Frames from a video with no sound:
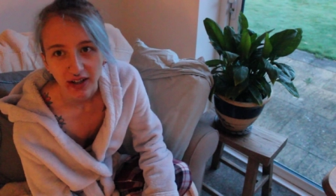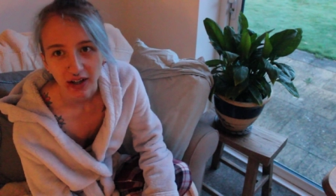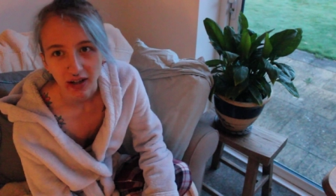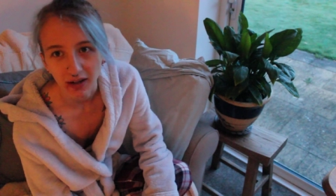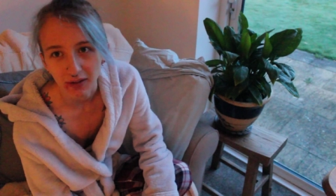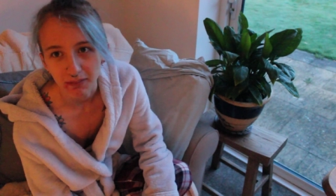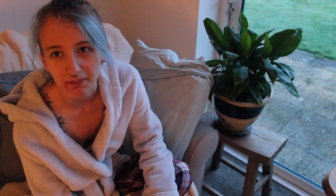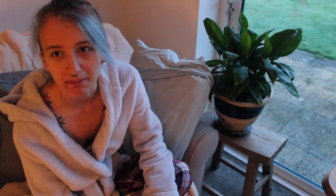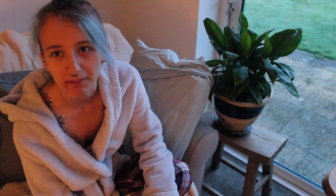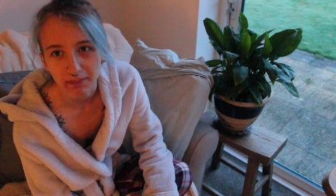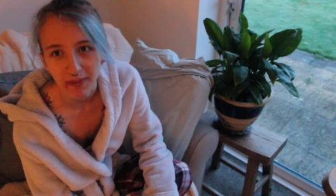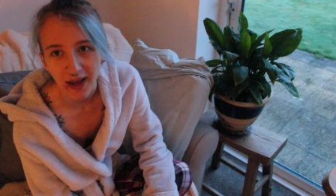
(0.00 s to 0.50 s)

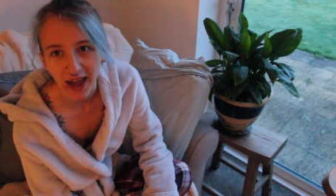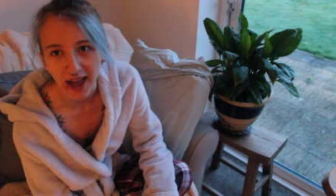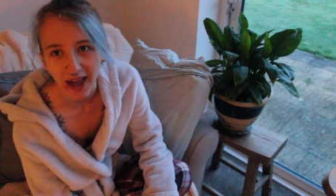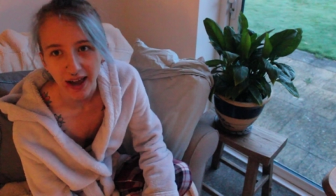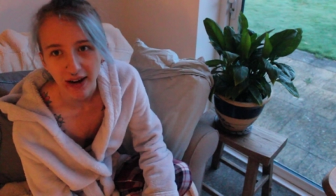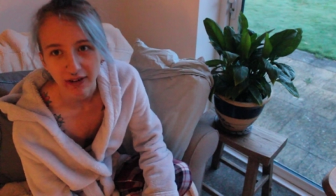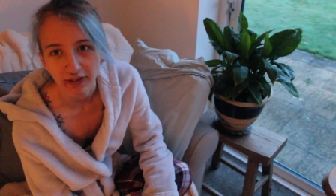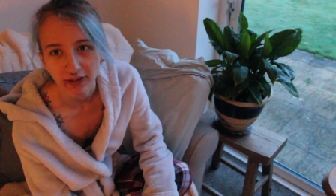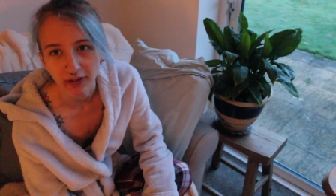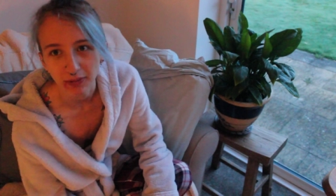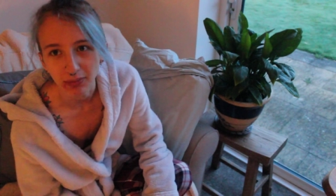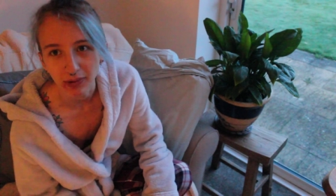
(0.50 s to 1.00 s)

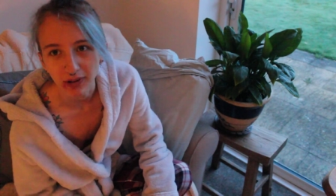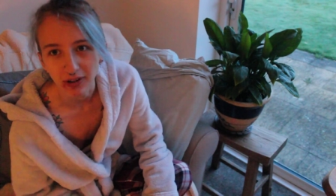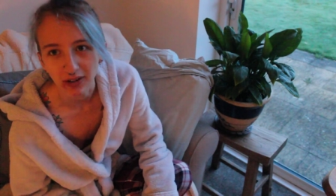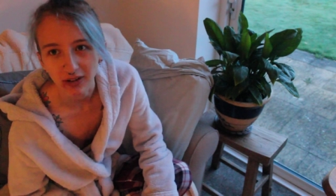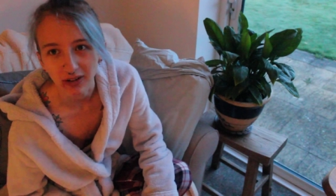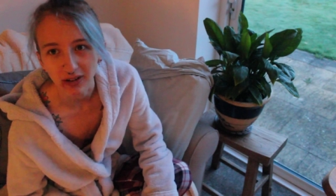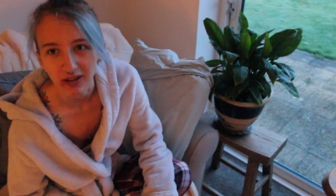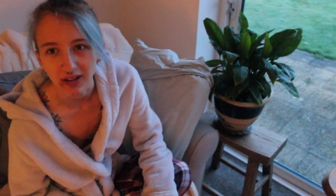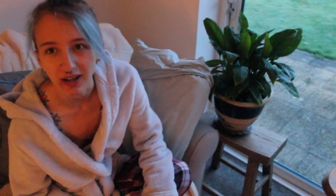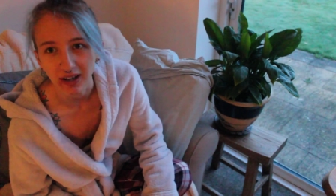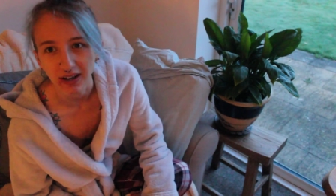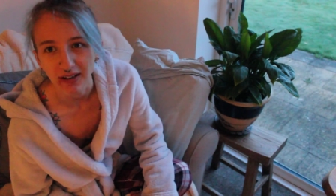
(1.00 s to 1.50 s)

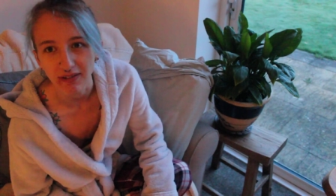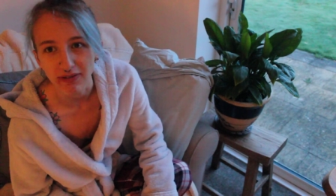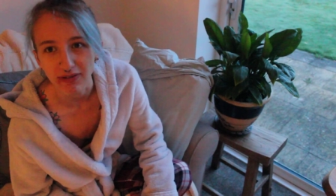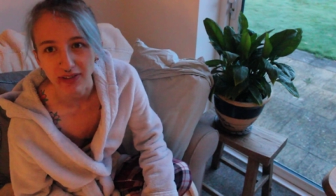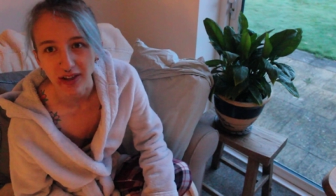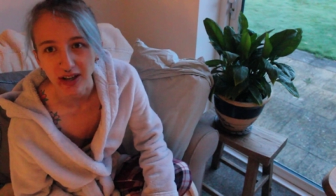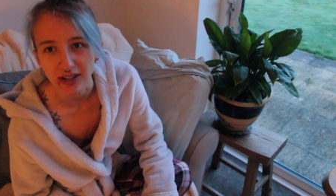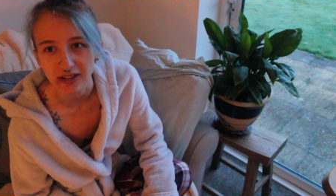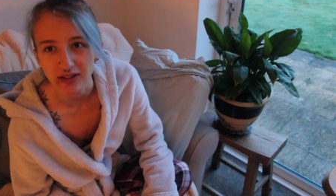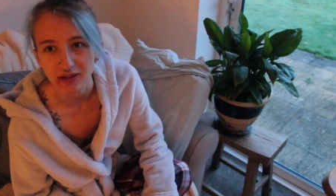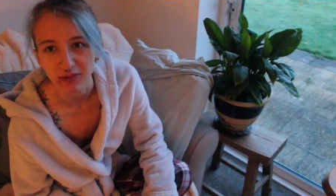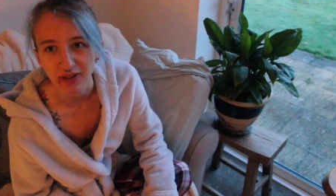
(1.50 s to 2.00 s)
unbearable and
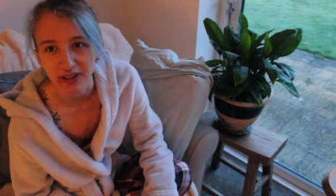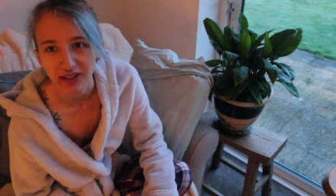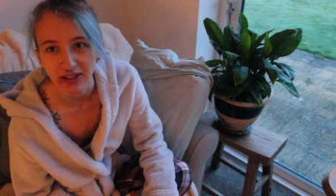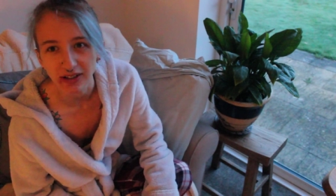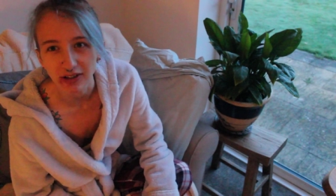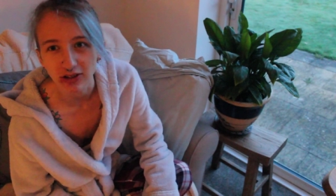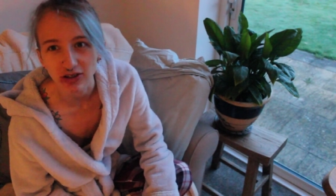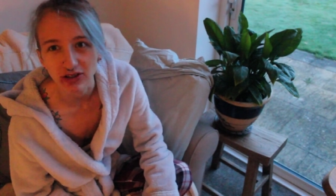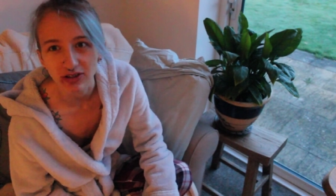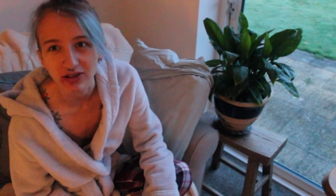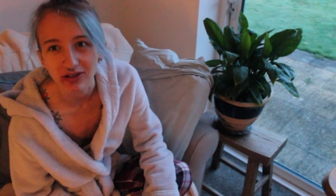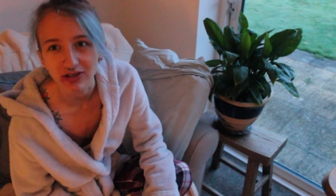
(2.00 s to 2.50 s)
that's when
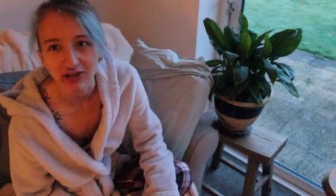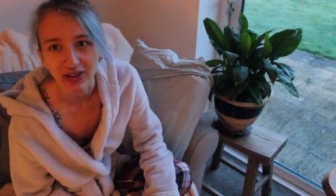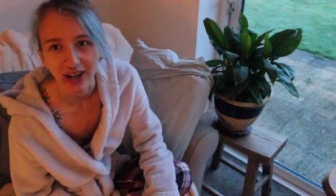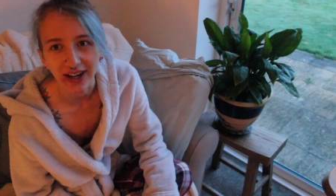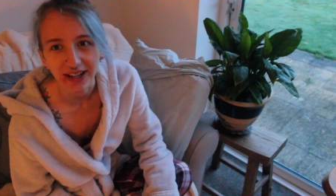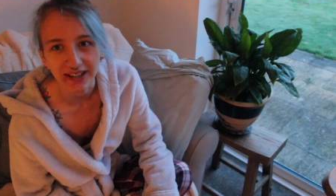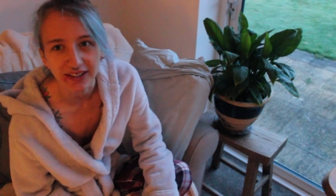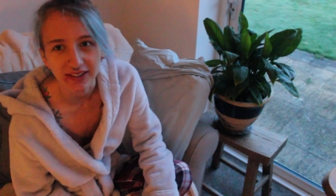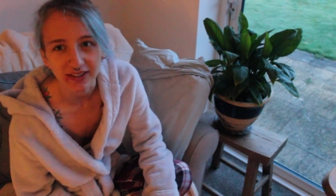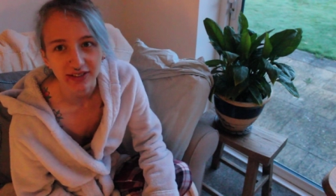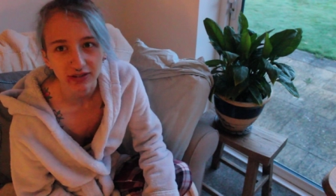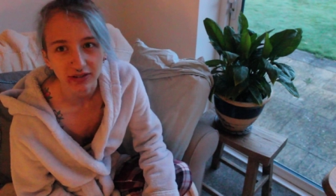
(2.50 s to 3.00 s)
it just
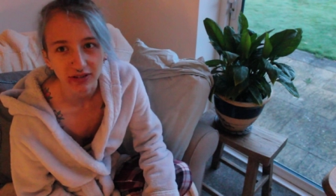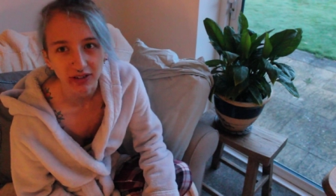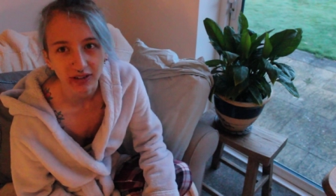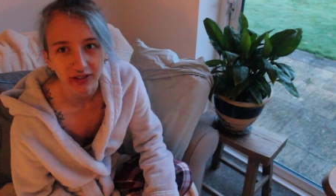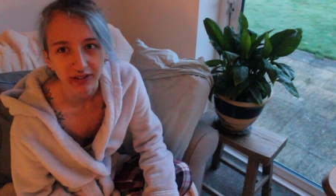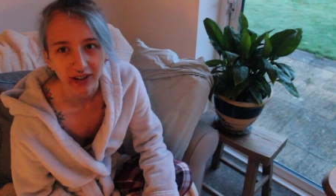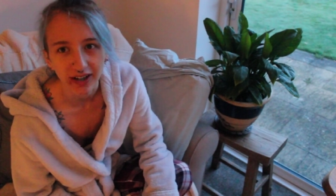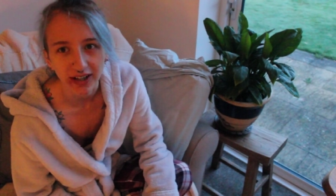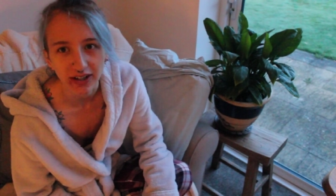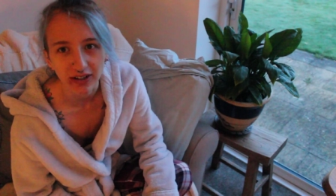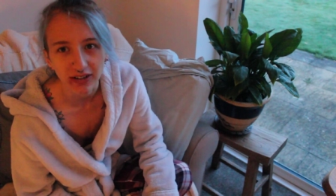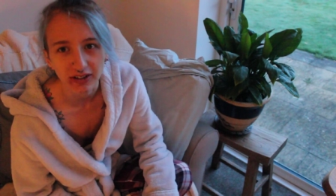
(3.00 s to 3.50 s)
drains all
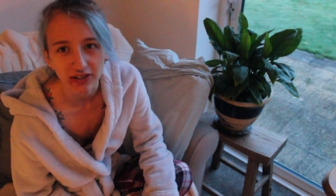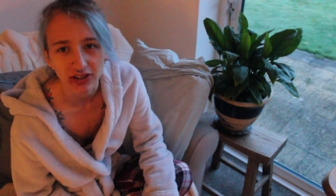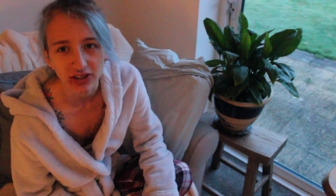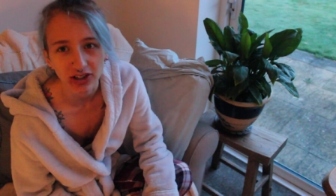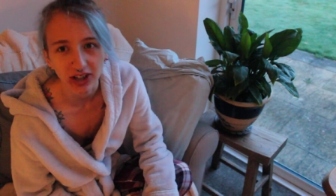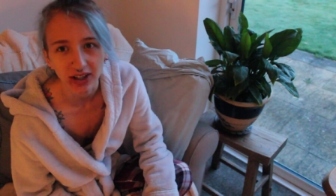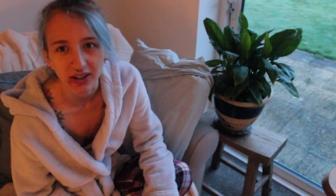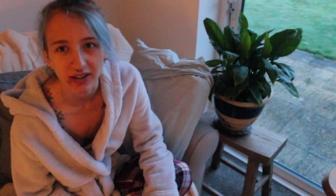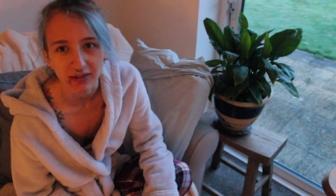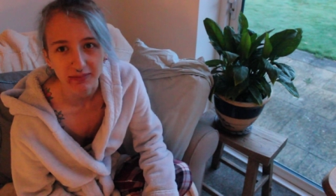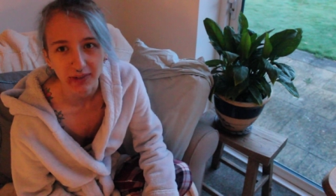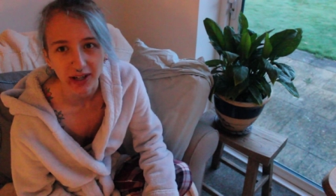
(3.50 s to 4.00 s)
your
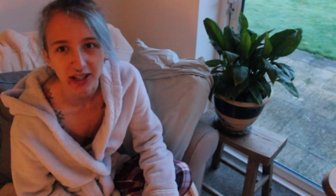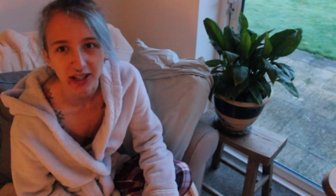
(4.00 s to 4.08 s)
energy and